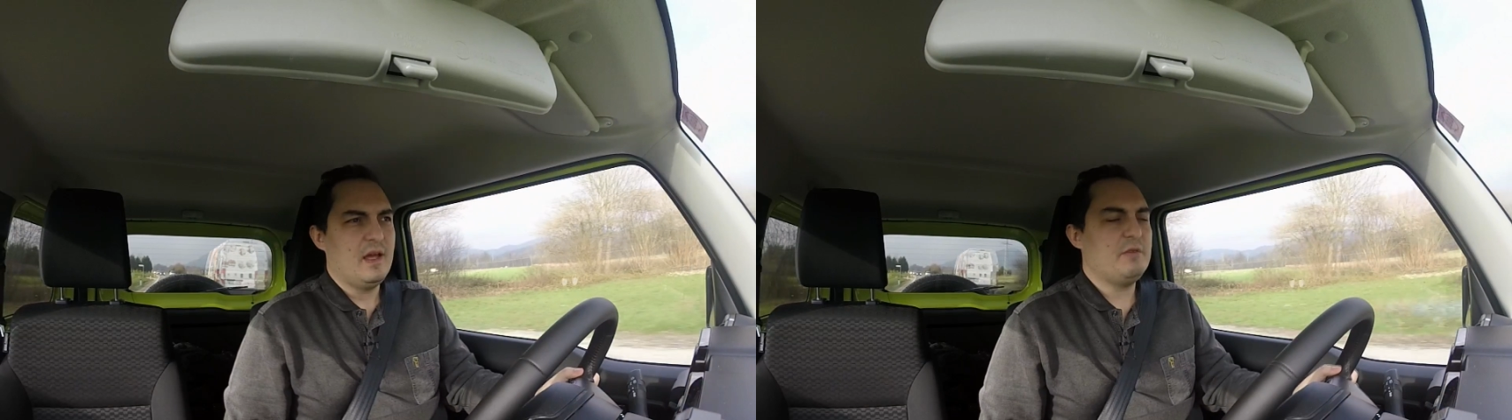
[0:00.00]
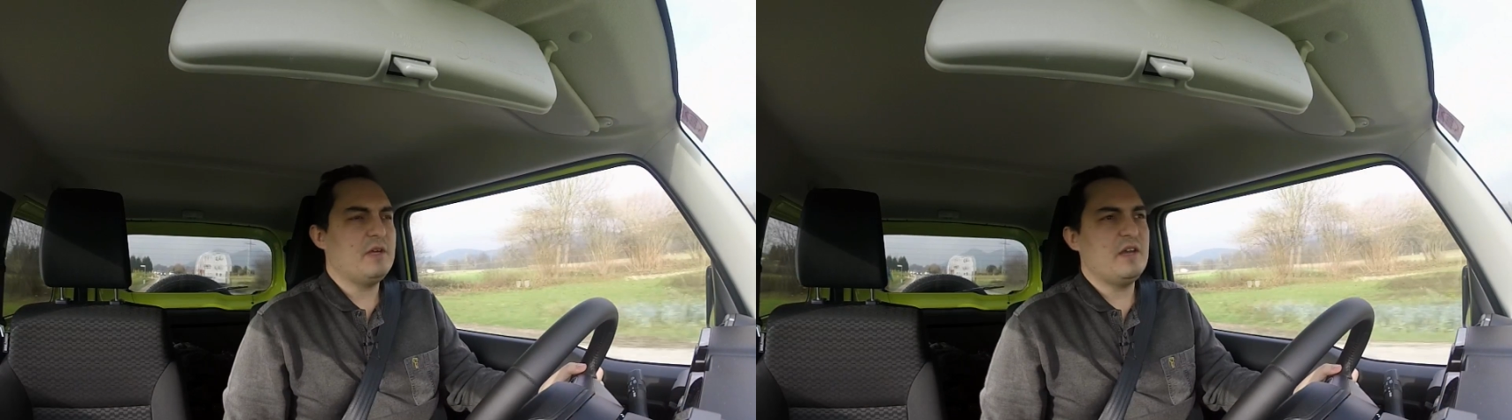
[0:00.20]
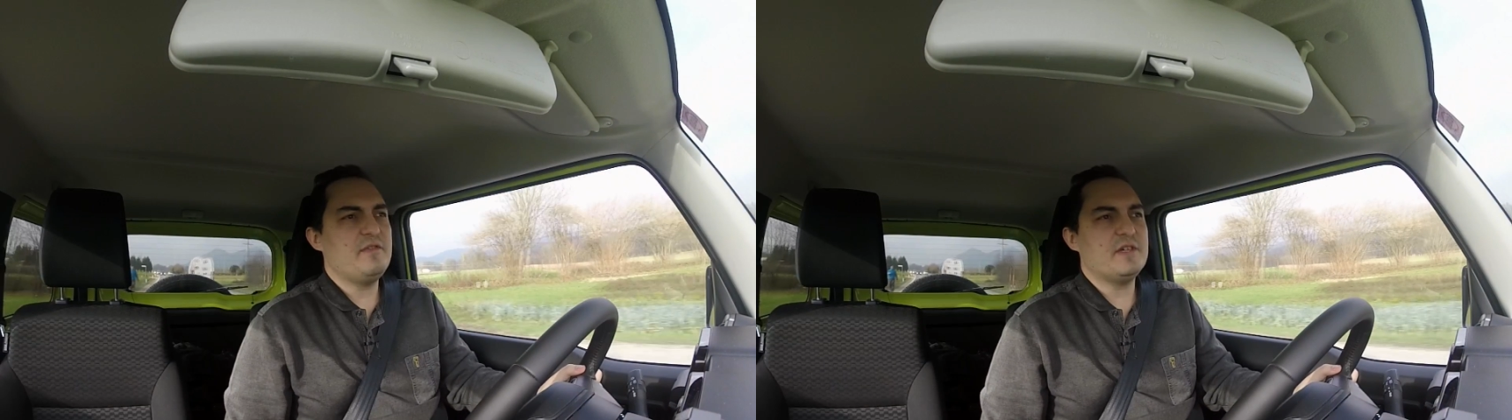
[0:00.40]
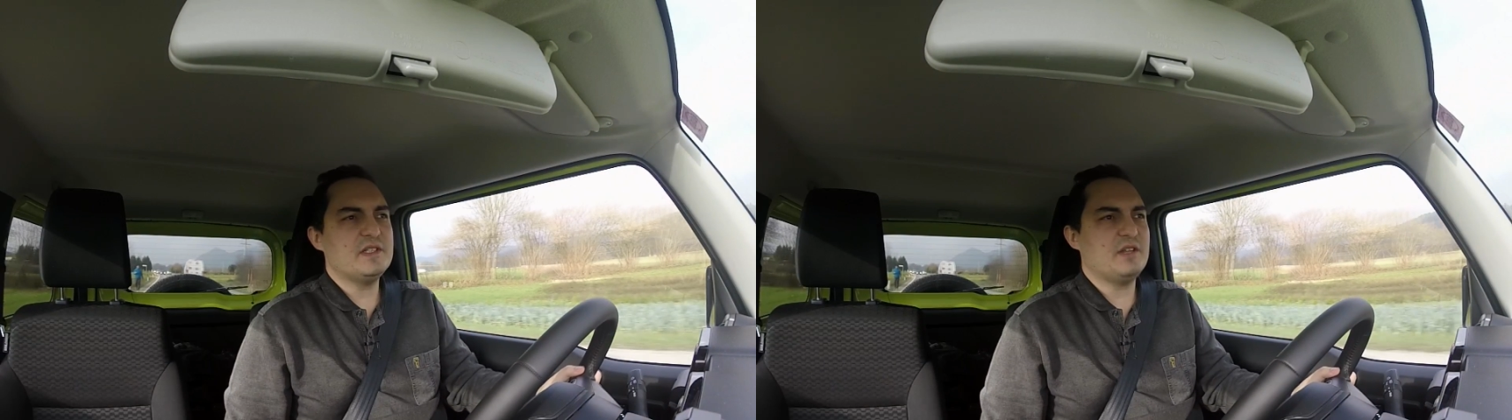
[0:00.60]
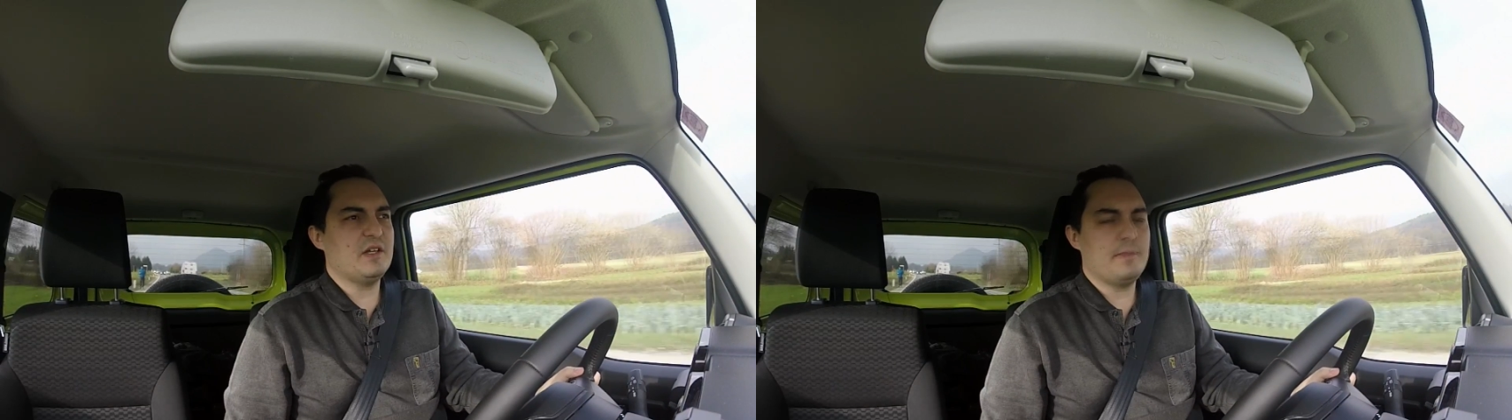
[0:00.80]
And when I
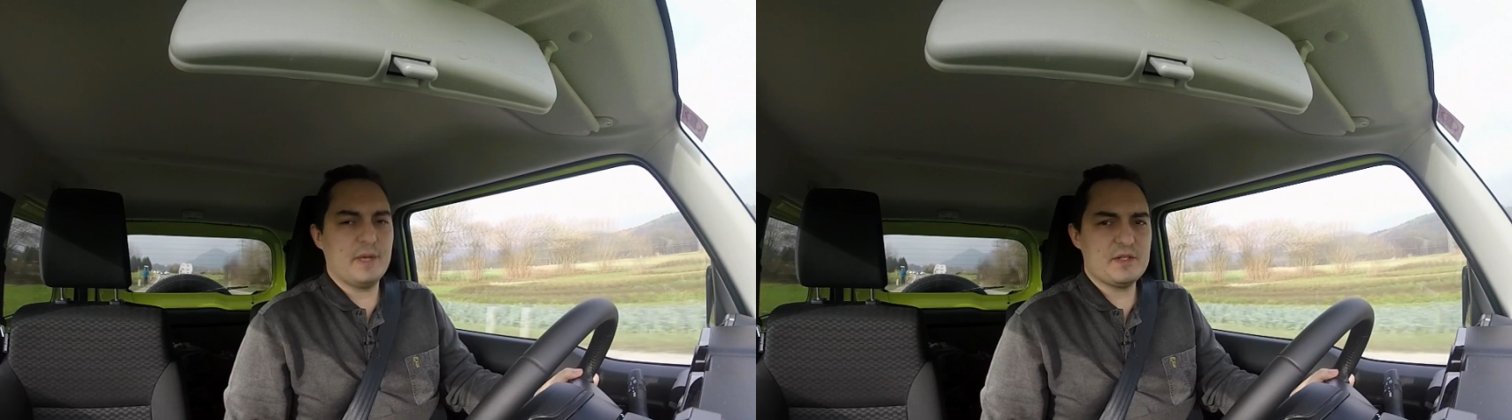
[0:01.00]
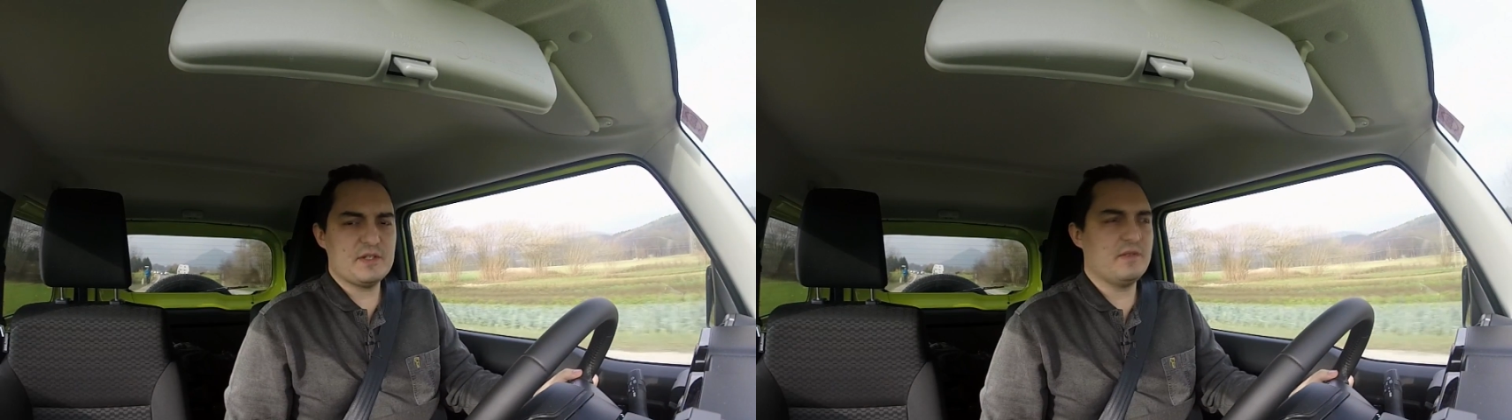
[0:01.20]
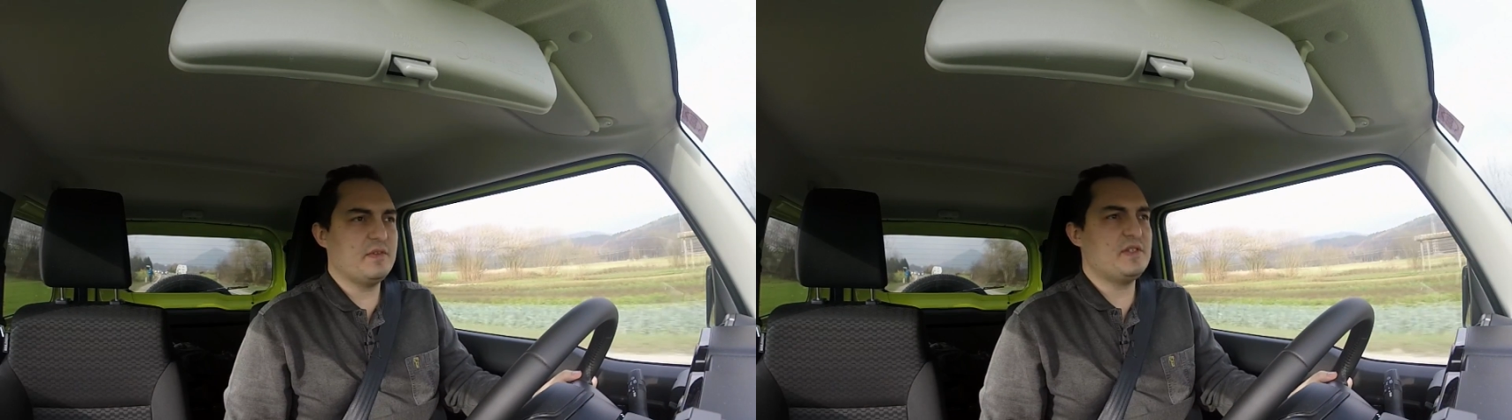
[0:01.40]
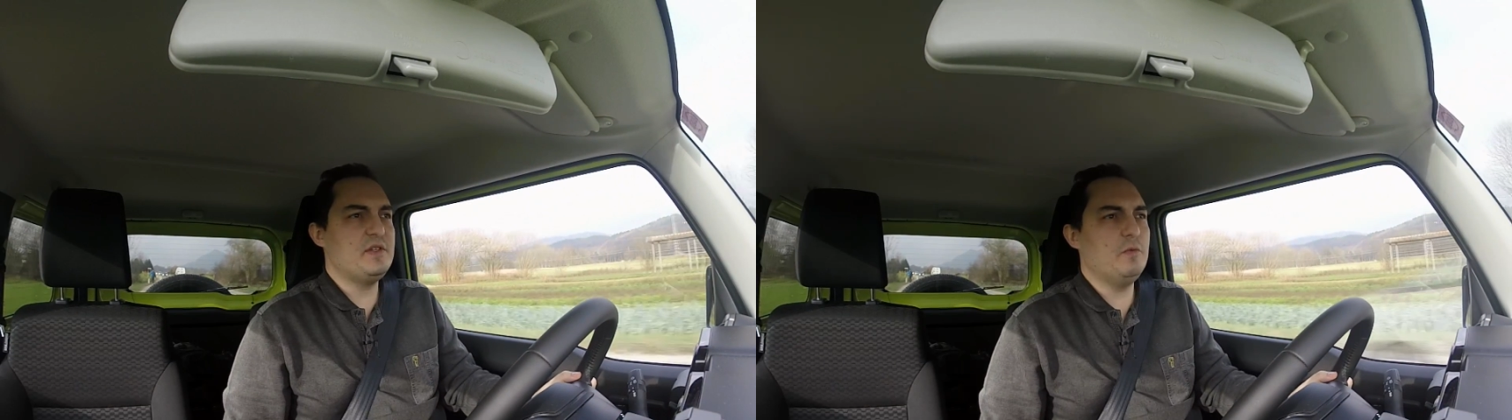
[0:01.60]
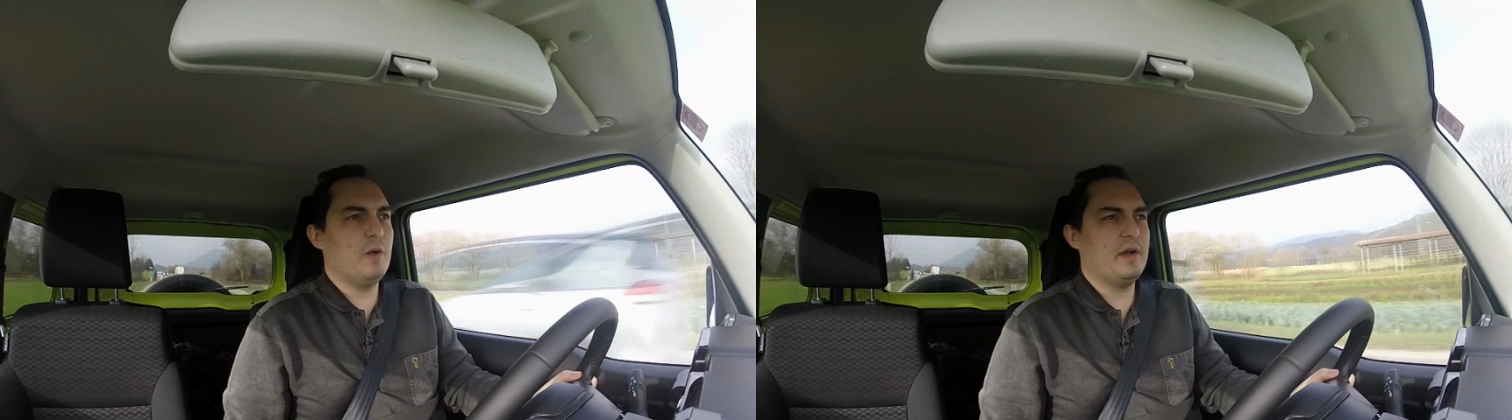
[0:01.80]
first saw the pictures of this
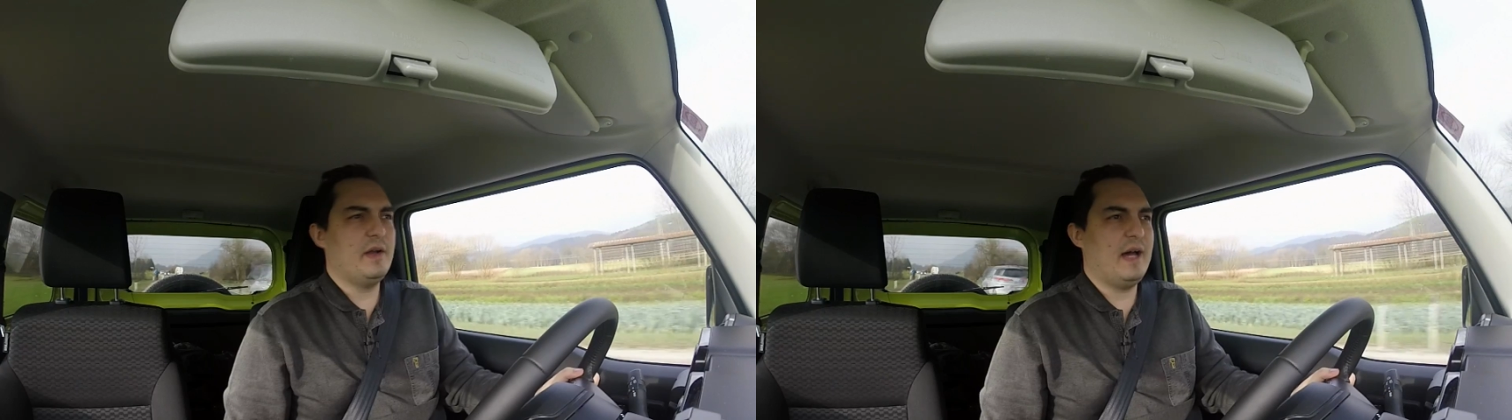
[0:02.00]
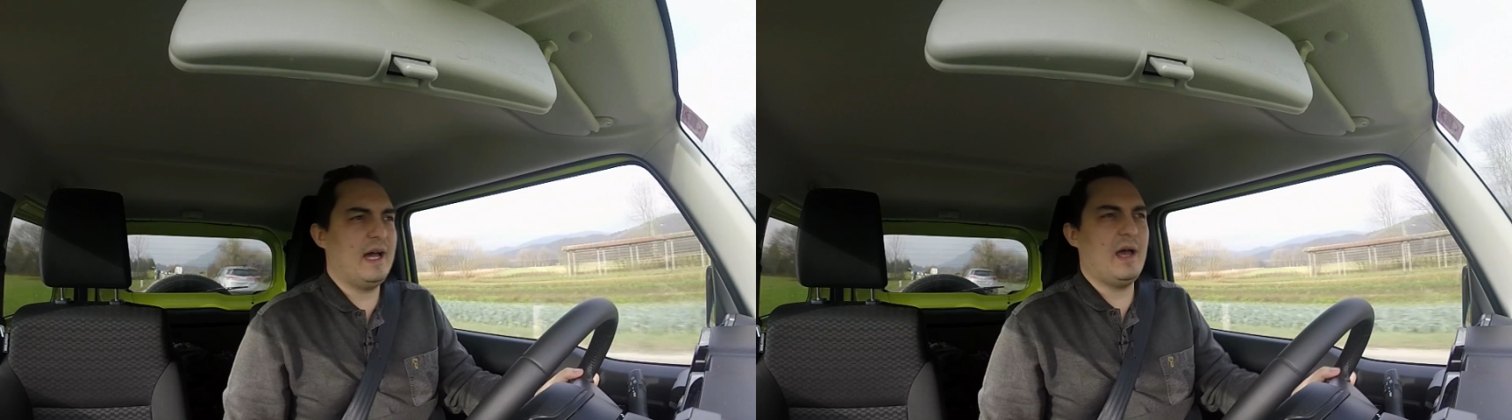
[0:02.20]
new one,